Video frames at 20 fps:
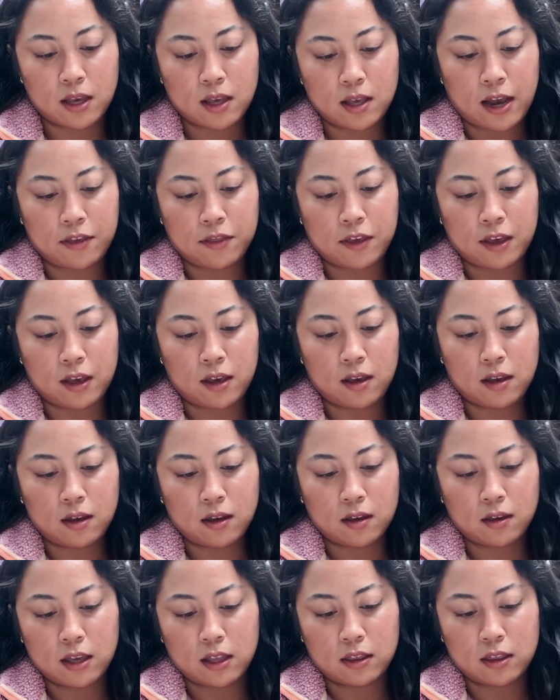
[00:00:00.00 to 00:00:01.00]
I think
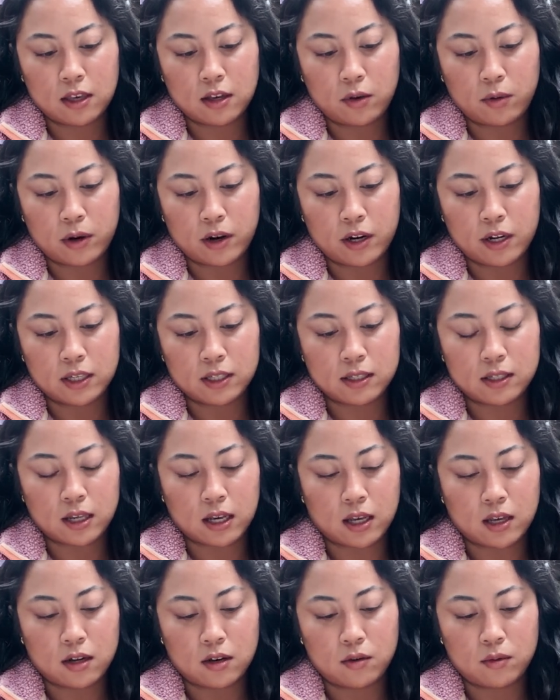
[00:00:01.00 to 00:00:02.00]
that the Aquarius
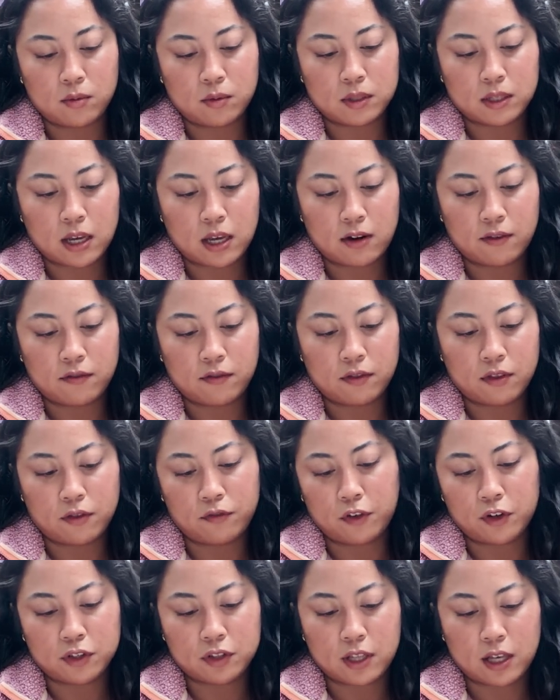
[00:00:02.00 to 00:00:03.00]
sun was kind of the
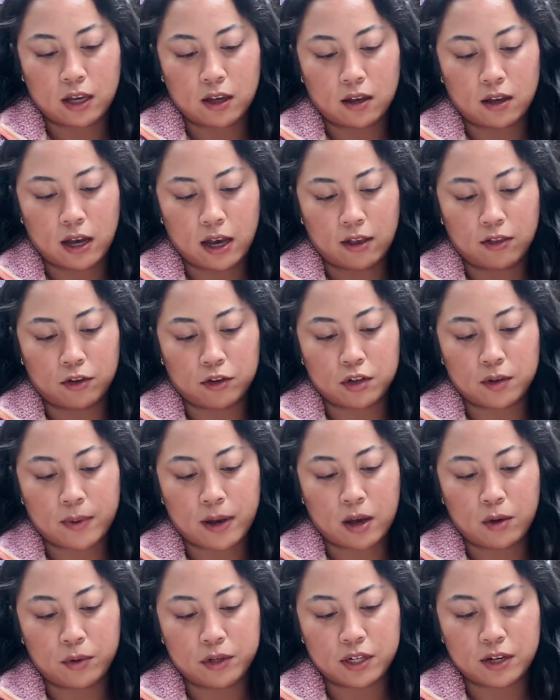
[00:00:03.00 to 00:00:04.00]
first thing I learned
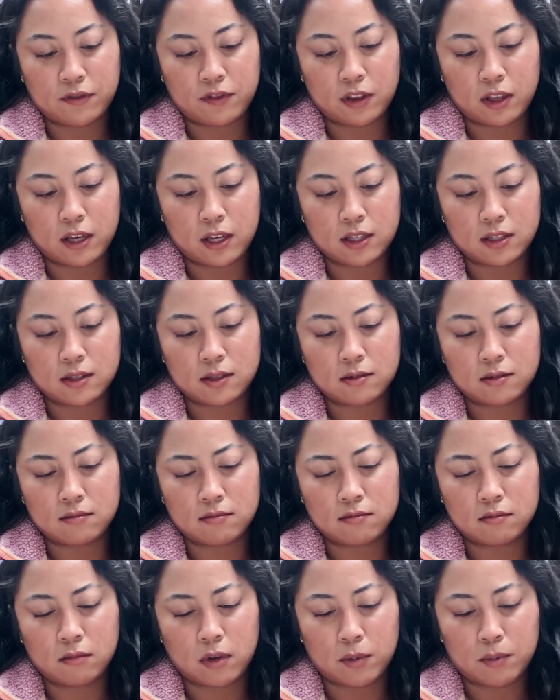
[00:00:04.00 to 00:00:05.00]
about, which I feel like is
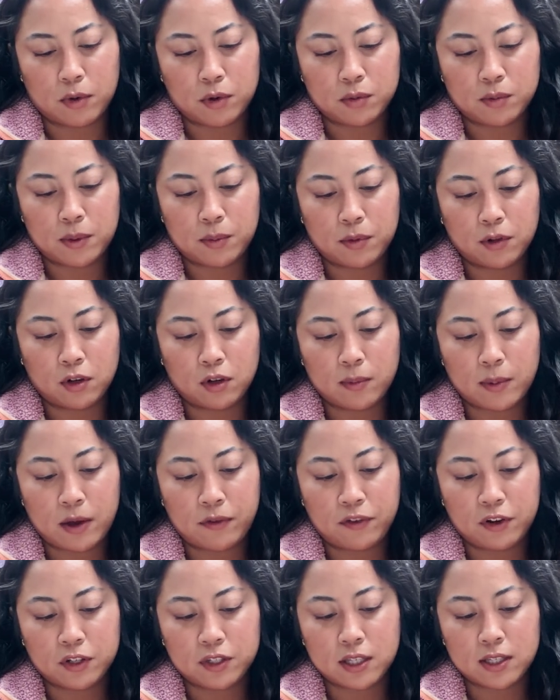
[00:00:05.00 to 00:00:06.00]
what most people learn about
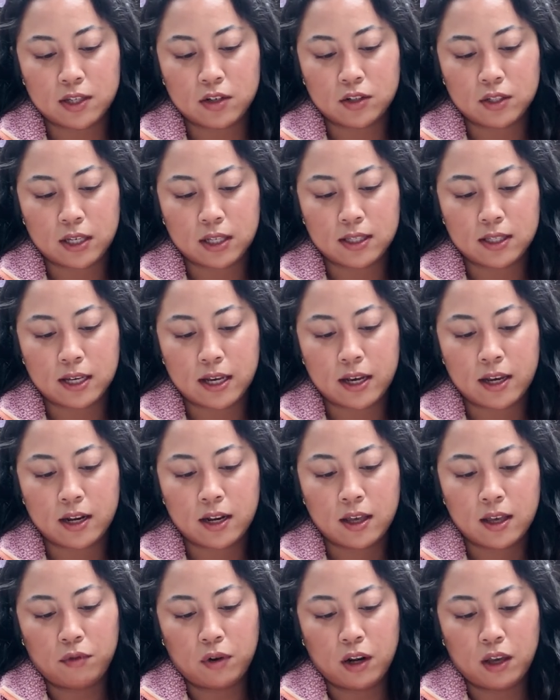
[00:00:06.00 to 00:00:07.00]
first is their sun
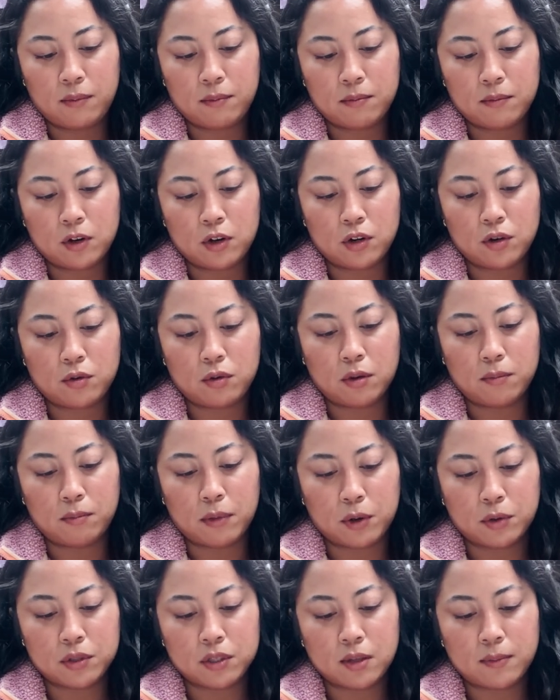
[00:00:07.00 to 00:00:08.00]
sign. What I knew the
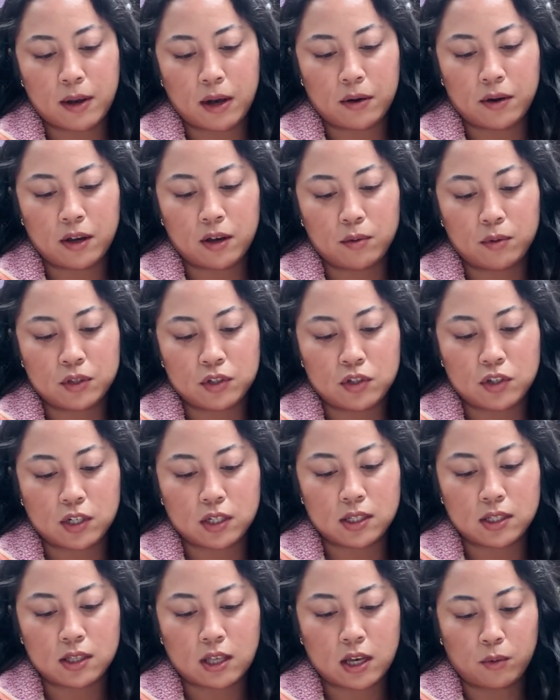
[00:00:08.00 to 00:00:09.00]
most about it was
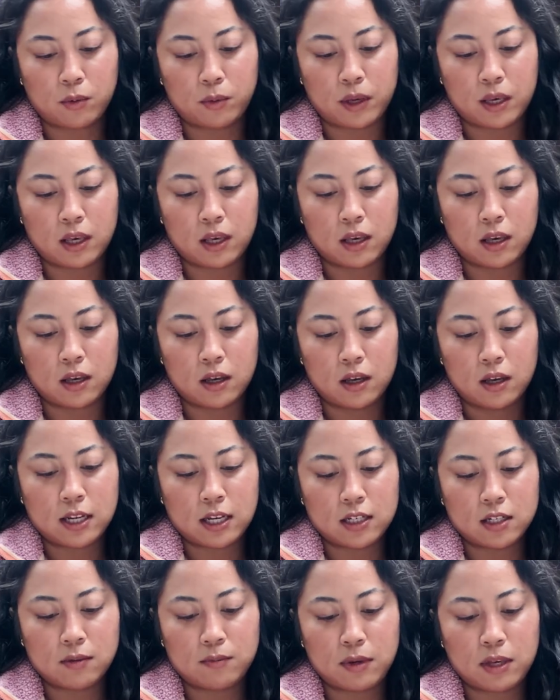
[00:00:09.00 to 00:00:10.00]
just we
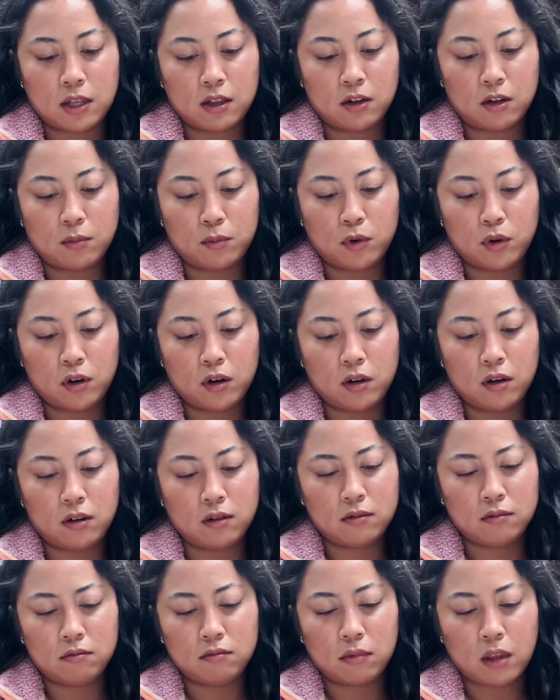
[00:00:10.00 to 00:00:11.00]
tend to be a little
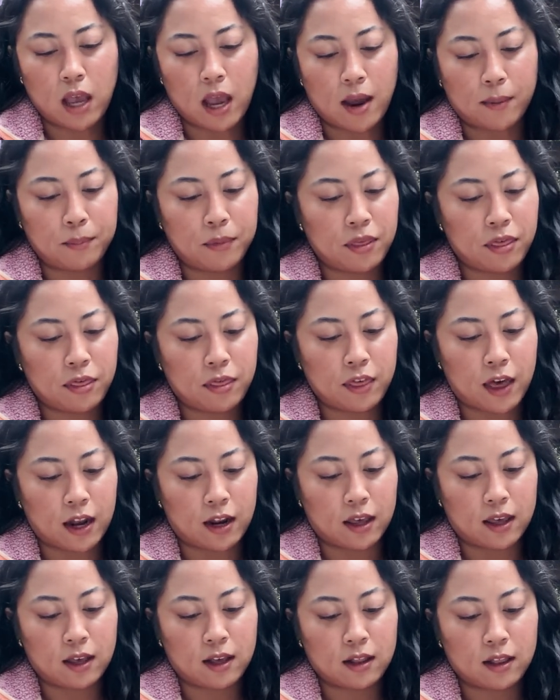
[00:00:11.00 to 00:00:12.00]
more
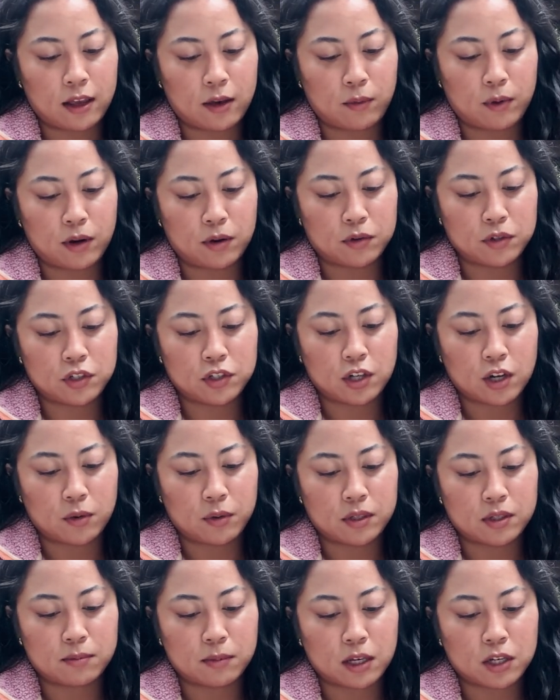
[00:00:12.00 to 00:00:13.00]
apathetic, like we don't show
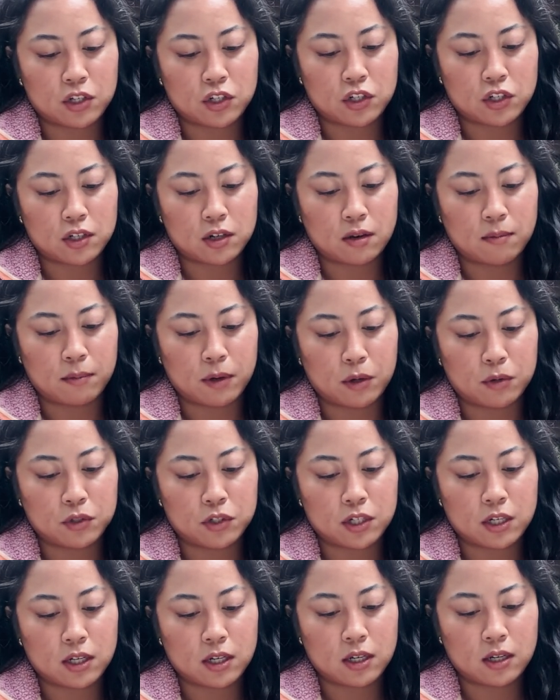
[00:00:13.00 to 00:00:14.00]
as much
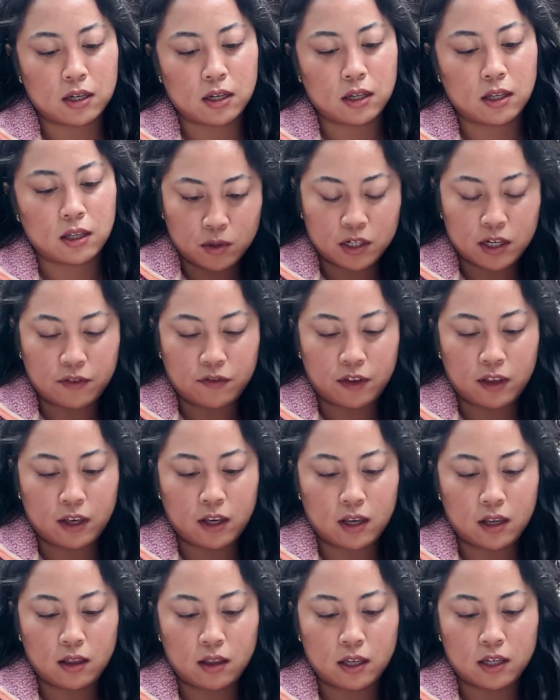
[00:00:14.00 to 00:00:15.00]
emotion, which I feel like
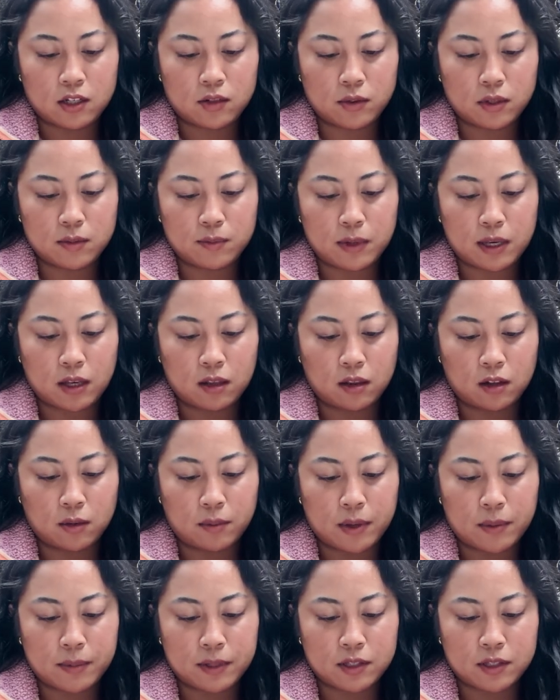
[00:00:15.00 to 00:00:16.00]
can lead to us being a little
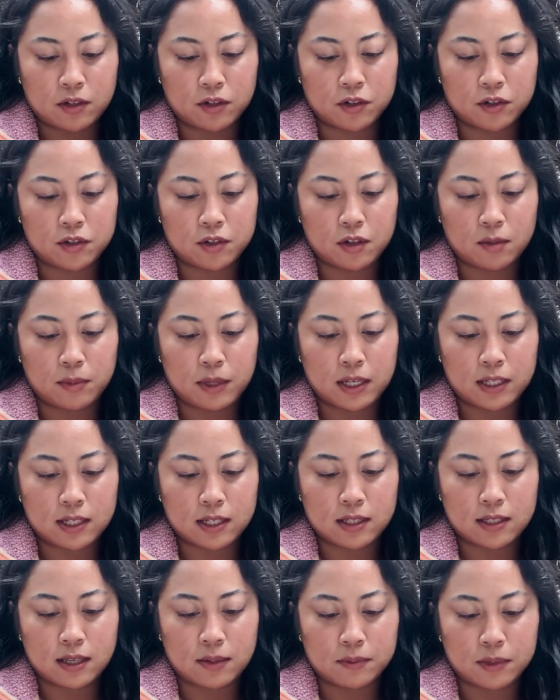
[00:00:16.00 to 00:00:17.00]
bit misunderstood because
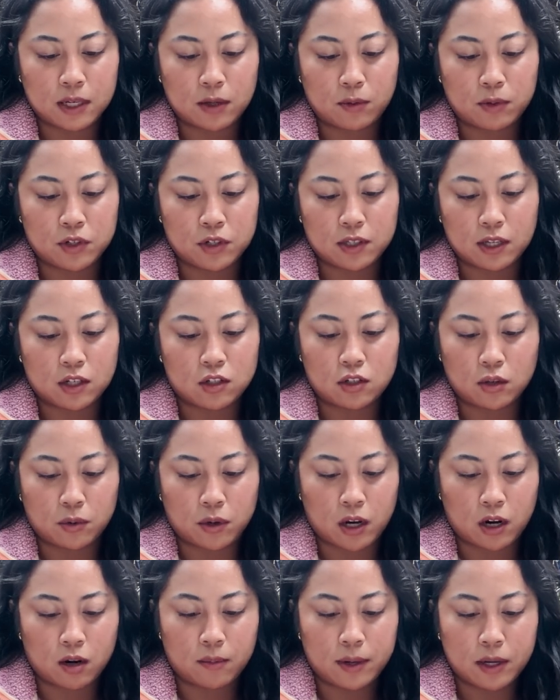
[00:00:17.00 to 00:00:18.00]
it seems like we just like don't
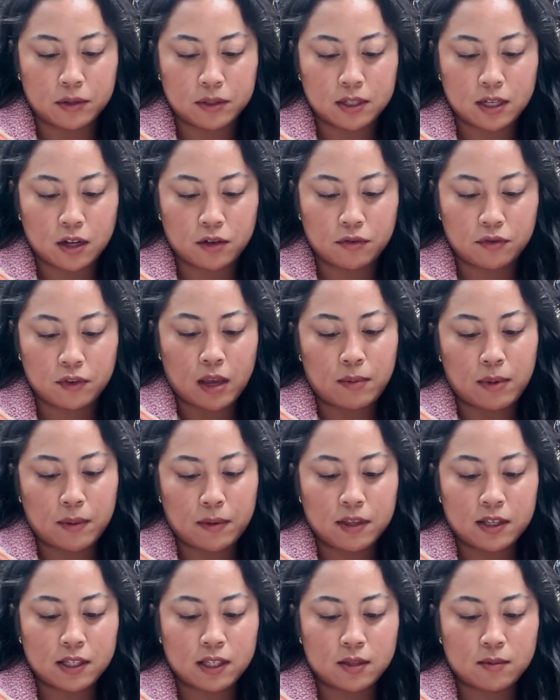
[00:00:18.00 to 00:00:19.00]
care about stuff. And maybe
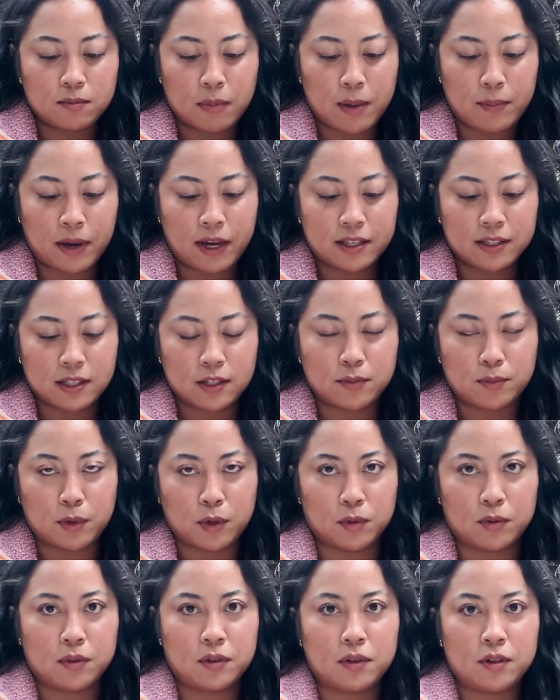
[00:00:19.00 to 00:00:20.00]
this is my Pisces
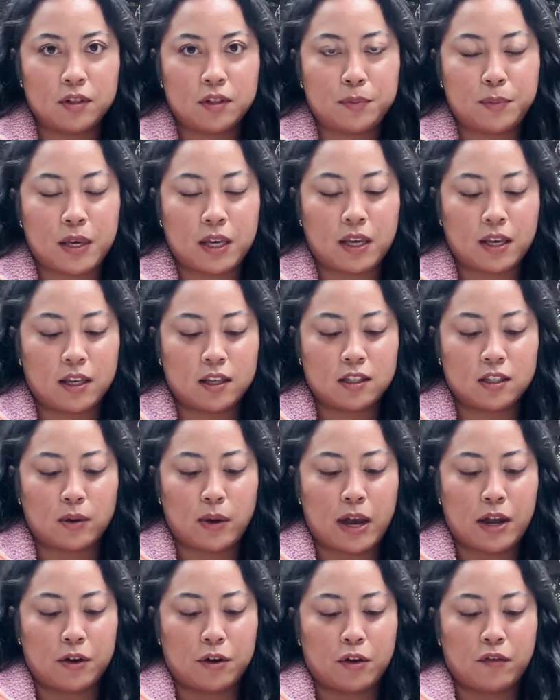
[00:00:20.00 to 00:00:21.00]
moon speaking, so
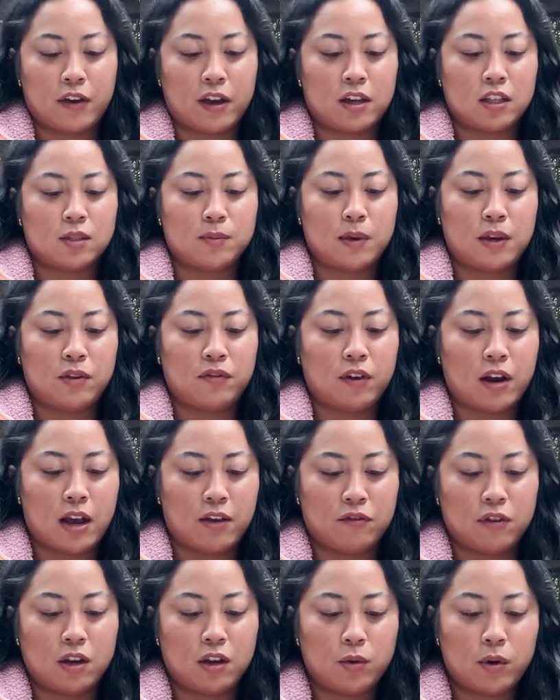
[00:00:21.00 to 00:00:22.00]
I don't know if I could speak for
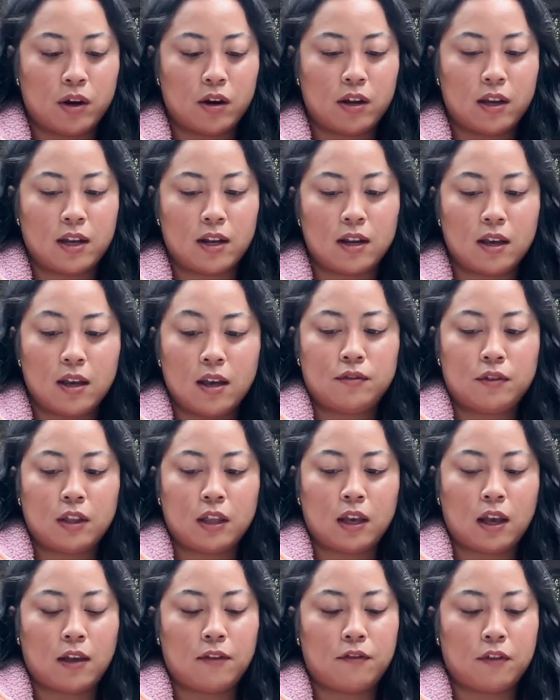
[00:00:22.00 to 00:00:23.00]
every Aquarian. I feel
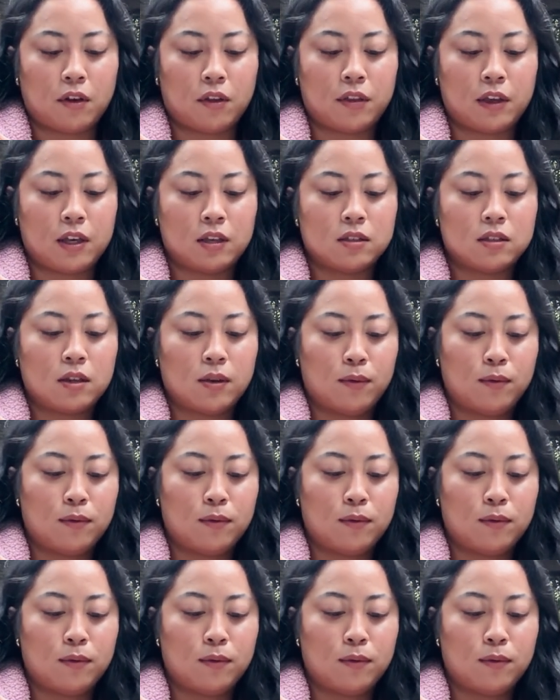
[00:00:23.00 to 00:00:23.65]
like I feel things